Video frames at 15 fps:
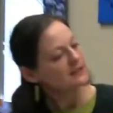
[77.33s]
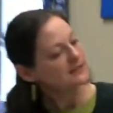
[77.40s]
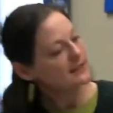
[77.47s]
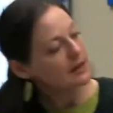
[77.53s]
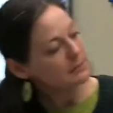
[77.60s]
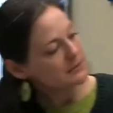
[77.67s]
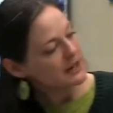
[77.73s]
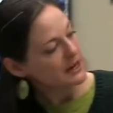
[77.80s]

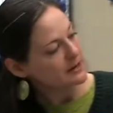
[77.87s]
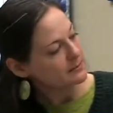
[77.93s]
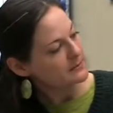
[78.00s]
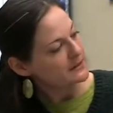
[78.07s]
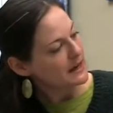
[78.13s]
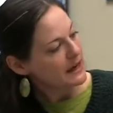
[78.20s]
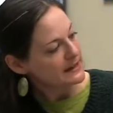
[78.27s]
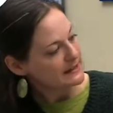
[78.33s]

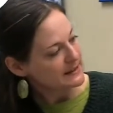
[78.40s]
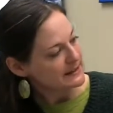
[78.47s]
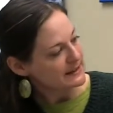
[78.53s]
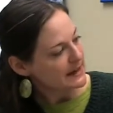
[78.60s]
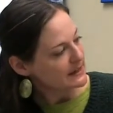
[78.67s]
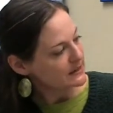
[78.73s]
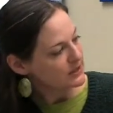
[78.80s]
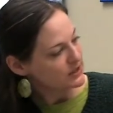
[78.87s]
Sometimes I
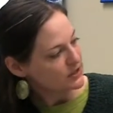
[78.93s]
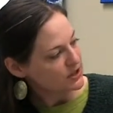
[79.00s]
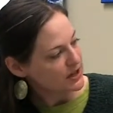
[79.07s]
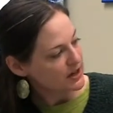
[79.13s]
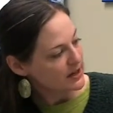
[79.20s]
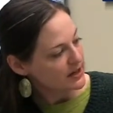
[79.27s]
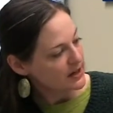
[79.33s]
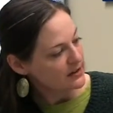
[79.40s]
decide to
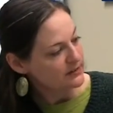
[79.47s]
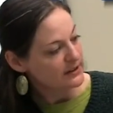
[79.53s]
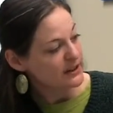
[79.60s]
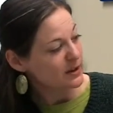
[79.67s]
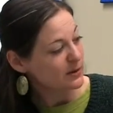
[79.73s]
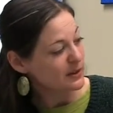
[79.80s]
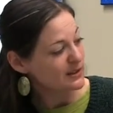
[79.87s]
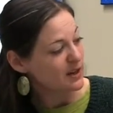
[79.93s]
share even
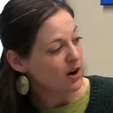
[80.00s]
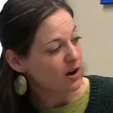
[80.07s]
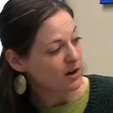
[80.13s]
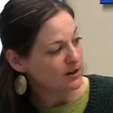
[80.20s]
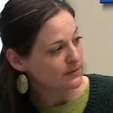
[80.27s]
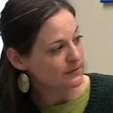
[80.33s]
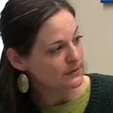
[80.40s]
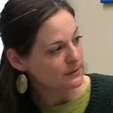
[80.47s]
though it's
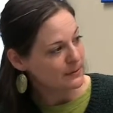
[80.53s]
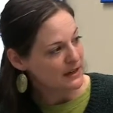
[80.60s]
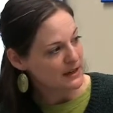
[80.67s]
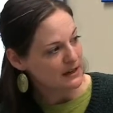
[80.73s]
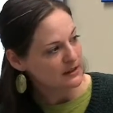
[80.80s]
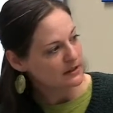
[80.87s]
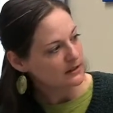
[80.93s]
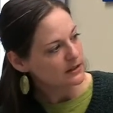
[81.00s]
hard for
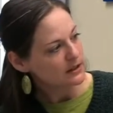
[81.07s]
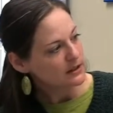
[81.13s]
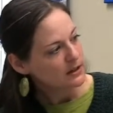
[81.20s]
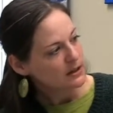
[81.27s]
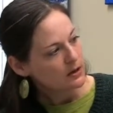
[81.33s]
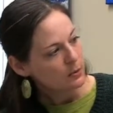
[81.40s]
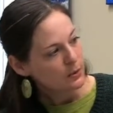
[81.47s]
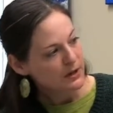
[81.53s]
me.
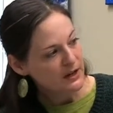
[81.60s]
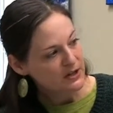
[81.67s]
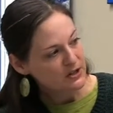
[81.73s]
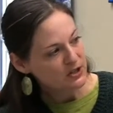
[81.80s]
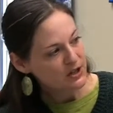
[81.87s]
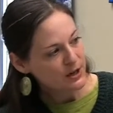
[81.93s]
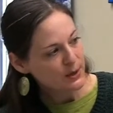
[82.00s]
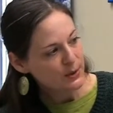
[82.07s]
When I
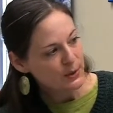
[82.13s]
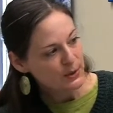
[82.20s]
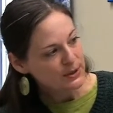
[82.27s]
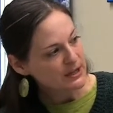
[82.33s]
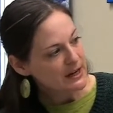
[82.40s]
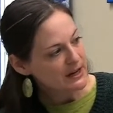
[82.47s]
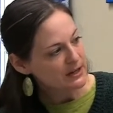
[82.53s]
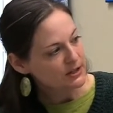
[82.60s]
share or
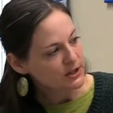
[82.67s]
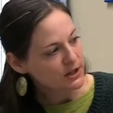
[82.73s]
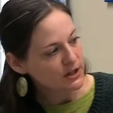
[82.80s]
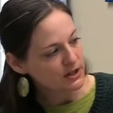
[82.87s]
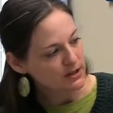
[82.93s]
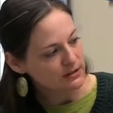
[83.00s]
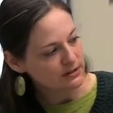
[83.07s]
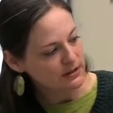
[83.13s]
take
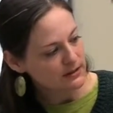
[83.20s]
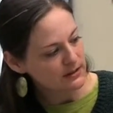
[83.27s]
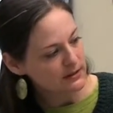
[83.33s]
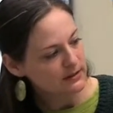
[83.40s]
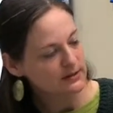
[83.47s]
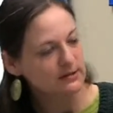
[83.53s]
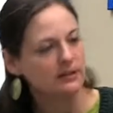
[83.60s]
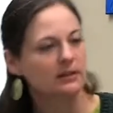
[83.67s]
turns,
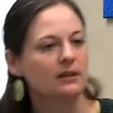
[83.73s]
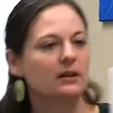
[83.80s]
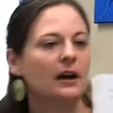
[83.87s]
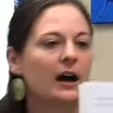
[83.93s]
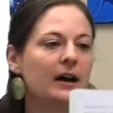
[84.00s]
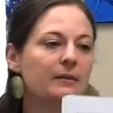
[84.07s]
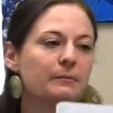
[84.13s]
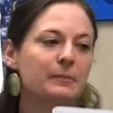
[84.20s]

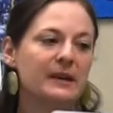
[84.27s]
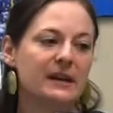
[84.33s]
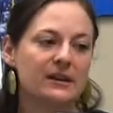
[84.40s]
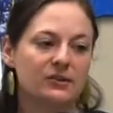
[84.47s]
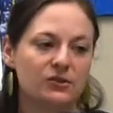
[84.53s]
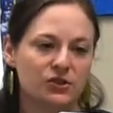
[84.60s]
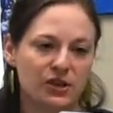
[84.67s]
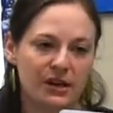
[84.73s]
I'm
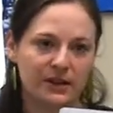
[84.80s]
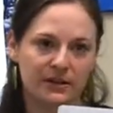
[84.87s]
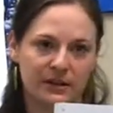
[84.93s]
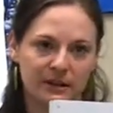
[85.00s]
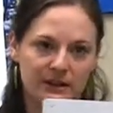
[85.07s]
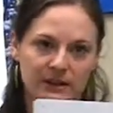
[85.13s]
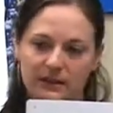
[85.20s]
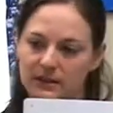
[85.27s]
being
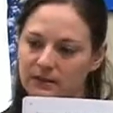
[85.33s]
generous.